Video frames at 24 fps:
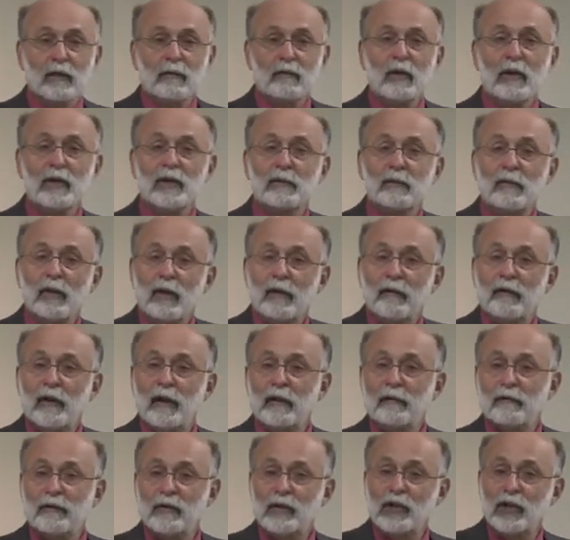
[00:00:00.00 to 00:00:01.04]
Rosenberg
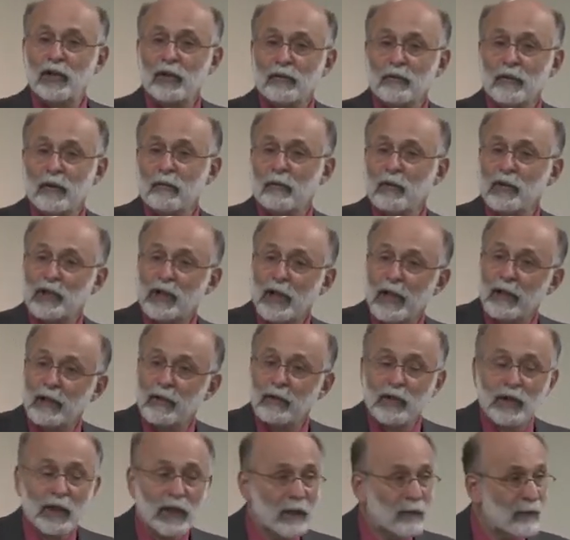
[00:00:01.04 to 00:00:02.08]
Fund for Children, which I
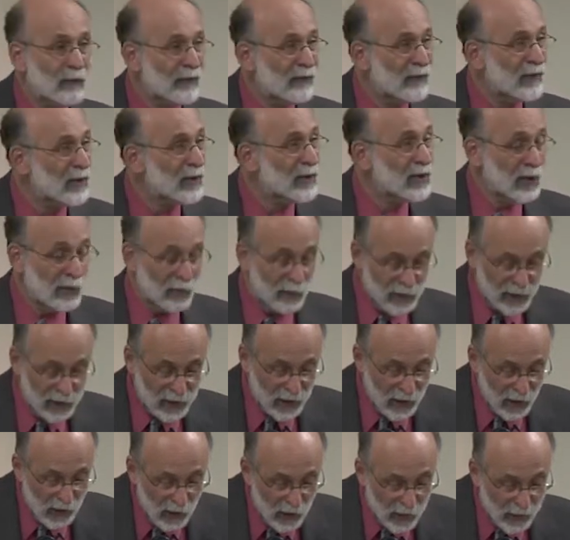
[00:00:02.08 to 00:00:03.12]
usually refer to as
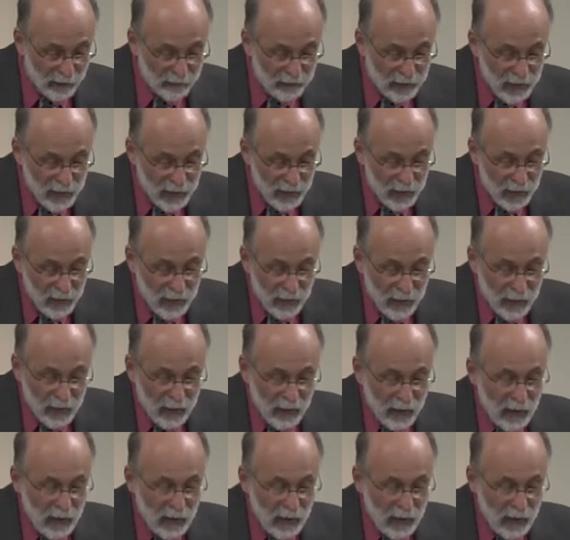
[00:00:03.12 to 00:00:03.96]
the RFC,